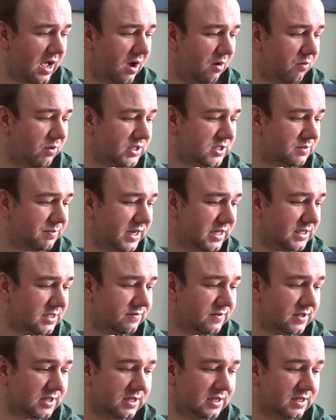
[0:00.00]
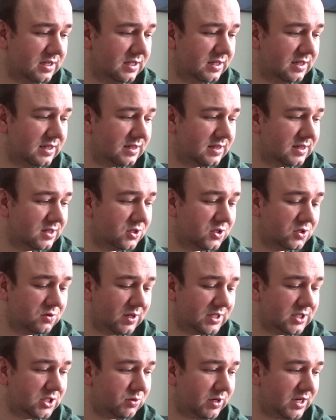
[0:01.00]
which means for
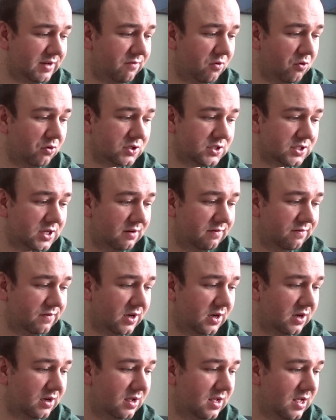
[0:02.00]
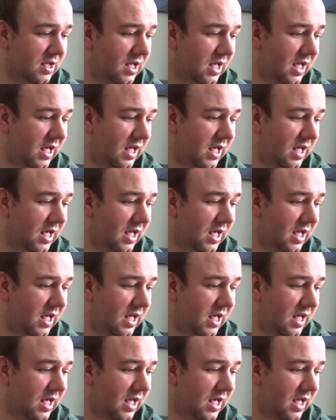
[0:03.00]
2024 so far,